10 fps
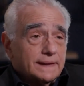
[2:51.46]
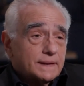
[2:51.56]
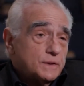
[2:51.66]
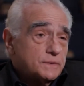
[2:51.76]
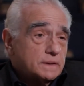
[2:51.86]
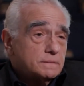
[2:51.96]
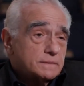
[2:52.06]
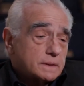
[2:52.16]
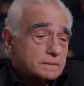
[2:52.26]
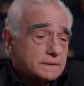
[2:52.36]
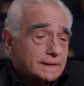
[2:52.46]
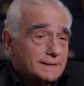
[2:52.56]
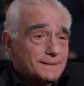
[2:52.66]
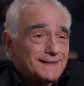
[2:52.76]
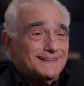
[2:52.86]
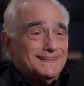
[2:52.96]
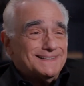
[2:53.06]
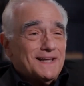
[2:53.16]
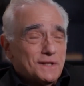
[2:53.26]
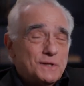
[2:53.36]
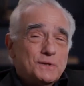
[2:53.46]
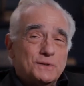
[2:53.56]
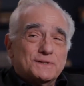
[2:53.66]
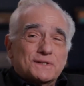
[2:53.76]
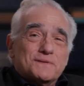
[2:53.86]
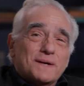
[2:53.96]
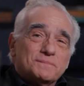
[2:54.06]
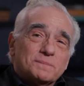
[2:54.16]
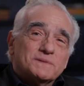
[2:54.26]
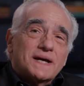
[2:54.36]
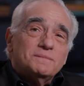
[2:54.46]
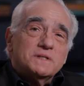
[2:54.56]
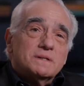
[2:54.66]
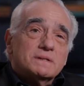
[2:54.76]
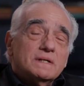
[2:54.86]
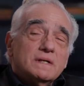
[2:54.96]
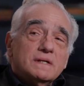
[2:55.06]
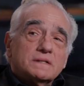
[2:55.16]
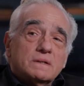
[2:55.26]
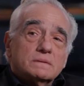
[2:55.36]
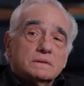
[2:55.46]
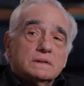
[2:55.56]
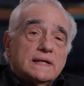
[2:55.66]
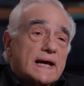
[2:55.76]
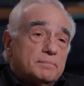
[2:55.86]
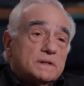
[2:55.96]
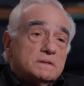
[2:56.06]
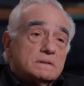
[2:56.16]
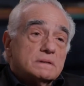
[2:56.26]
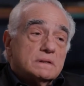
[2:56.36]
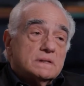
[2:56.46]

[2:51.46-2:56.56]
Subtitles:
Like a union. So it's like, unions corrupt sometimes, So it happens.